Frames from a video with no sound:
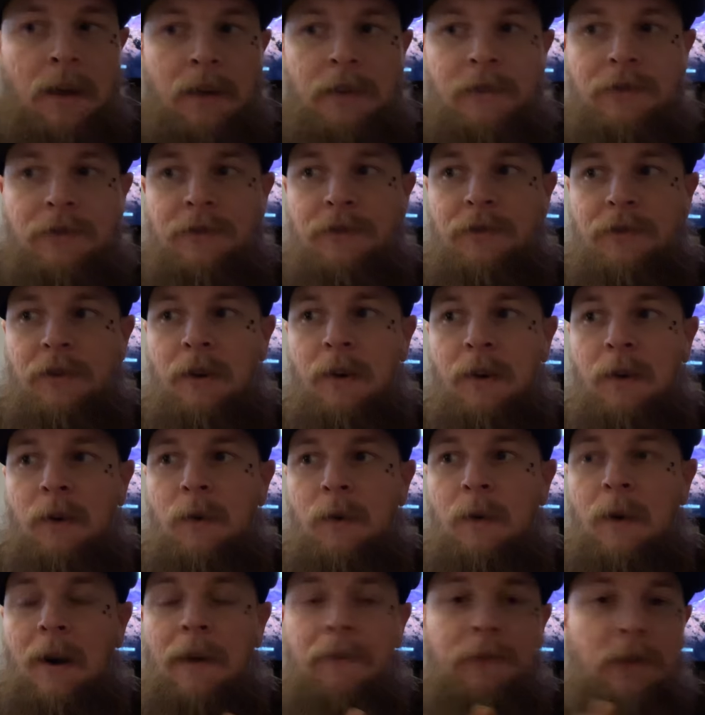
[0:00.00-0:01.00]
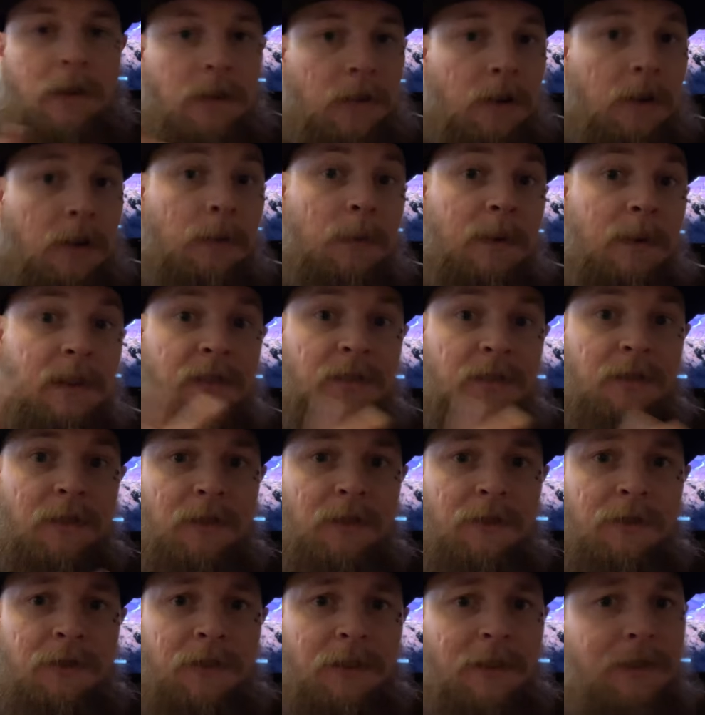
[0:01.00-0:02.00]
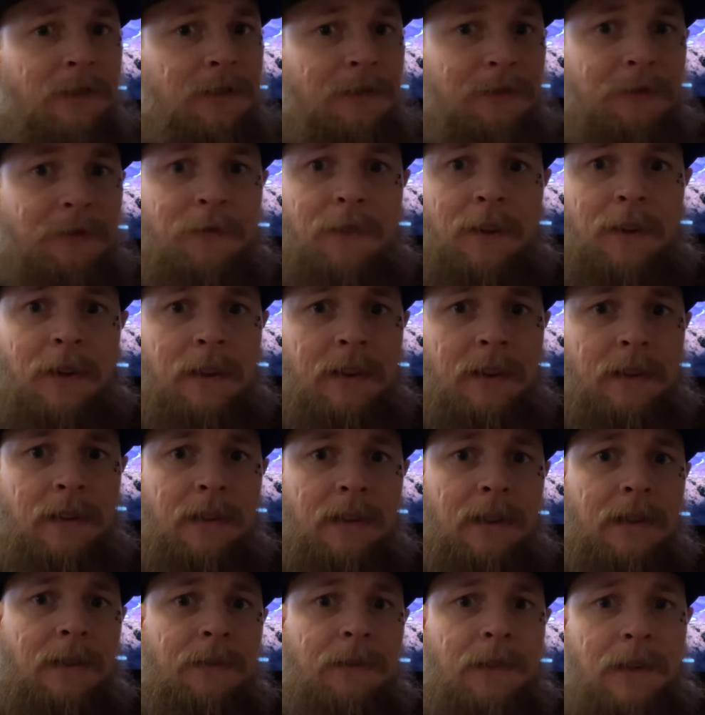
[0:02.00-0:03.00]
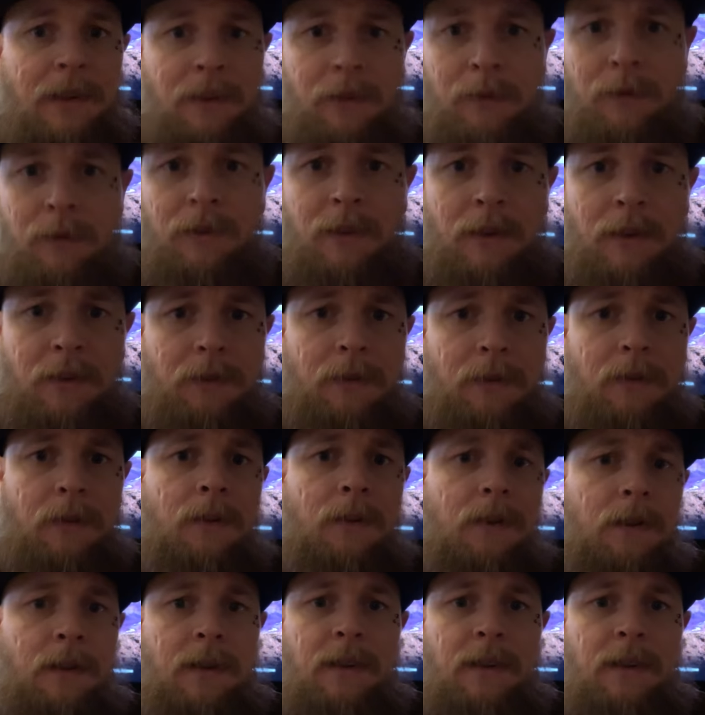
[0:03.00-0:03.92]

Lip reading: So I've done a lot of research and couldn't find any videos out there,